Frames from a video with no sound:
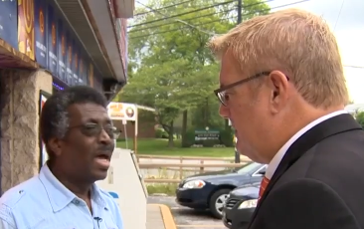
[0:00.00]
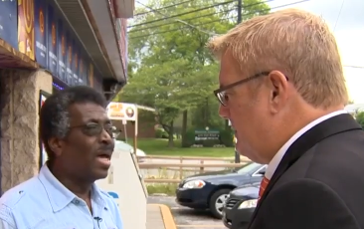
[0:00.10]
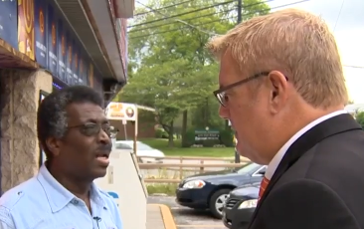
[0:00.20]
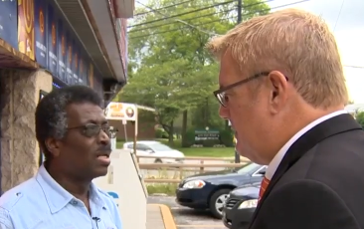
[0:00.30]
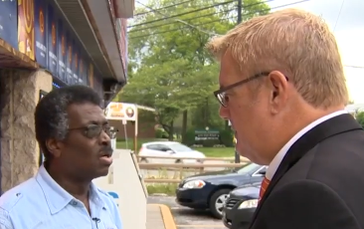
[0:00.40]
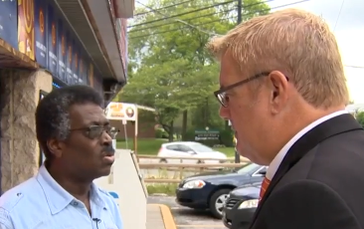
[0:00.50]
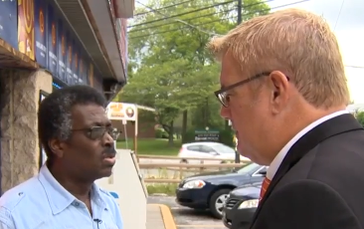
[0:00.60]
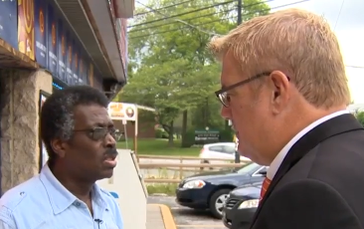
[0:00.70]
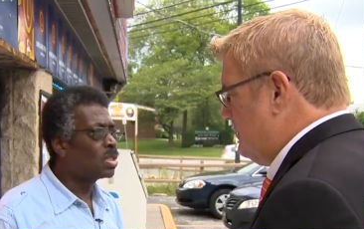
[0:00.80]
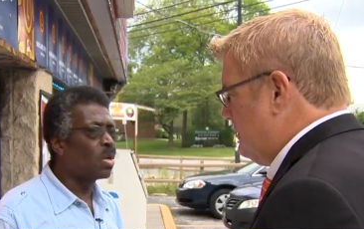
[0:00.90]
Speaker 1: Hell no.
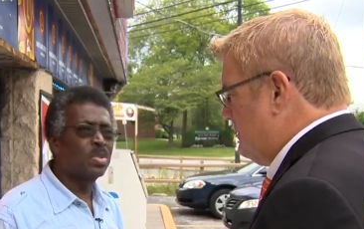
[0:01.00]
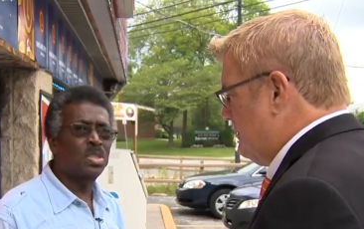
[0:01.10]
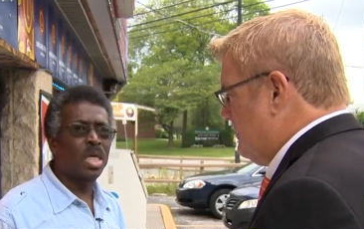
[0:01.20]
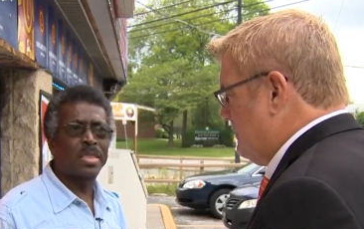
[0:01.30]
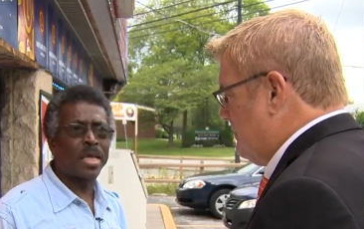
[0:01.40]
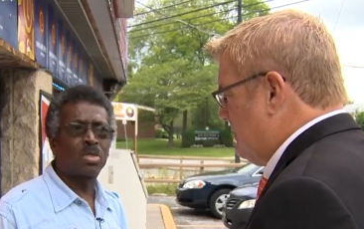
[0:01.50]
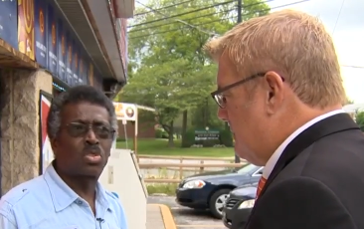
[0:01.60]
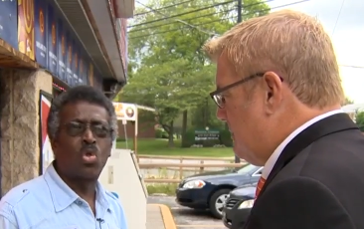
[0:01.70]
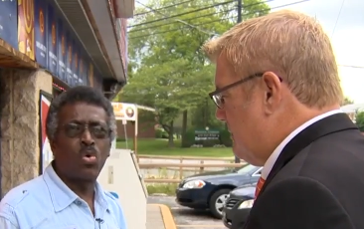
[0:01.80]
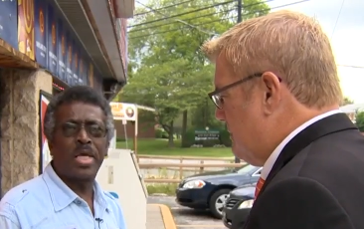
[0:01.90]
Mike Schuh,
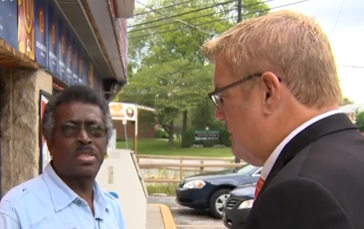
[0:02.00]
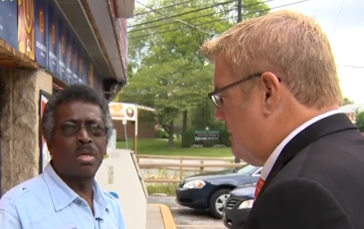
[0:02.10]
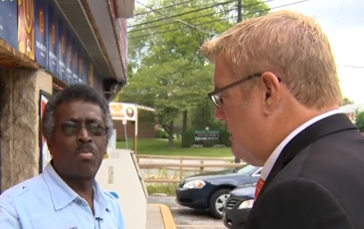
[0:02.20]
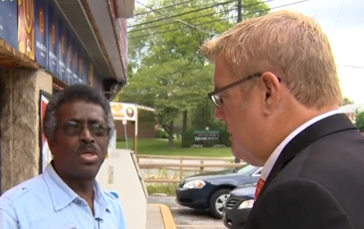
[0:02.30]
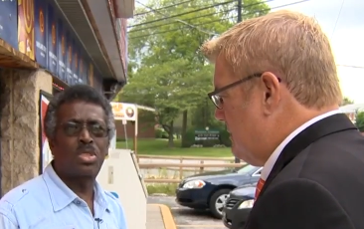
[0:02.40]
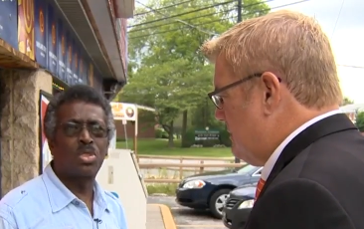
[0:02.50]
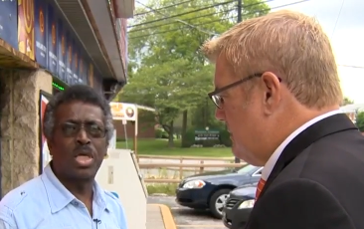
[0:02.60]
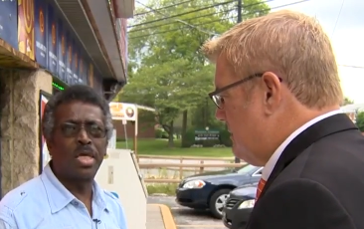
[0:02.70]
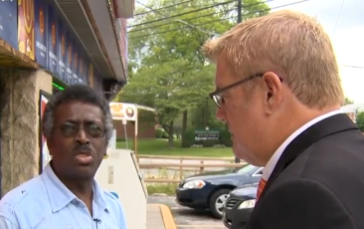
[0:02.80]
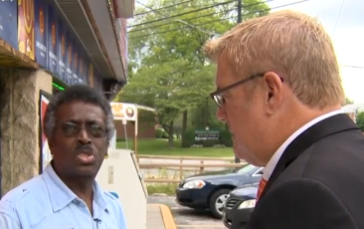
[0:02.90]
WJZ
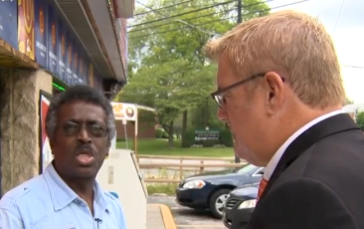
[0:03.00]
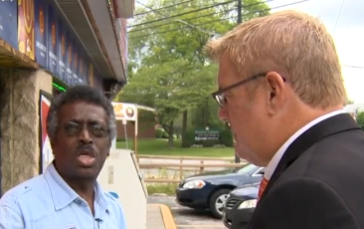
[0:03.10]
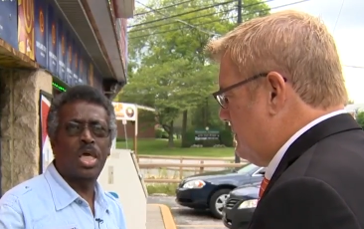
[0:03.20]
Eyewitness News.